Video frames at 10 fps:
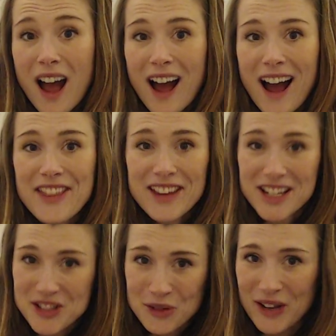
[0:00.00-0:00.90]
I think
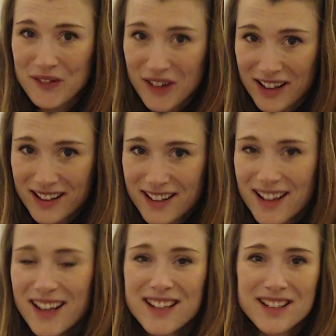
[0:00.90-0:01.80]
it's quite fun
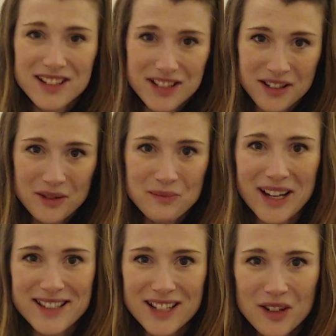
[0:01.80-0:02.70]
to do
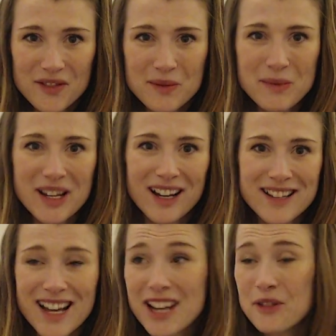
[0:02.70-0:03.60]
myself
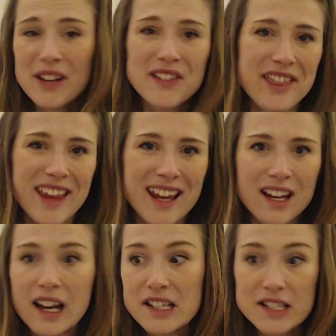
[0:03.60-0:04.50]
because I don't have to think,
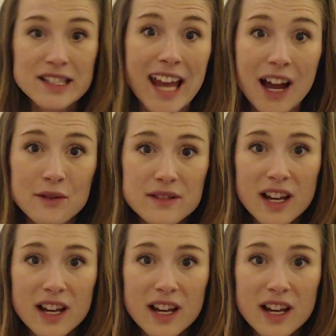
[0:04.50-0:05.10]
I just count.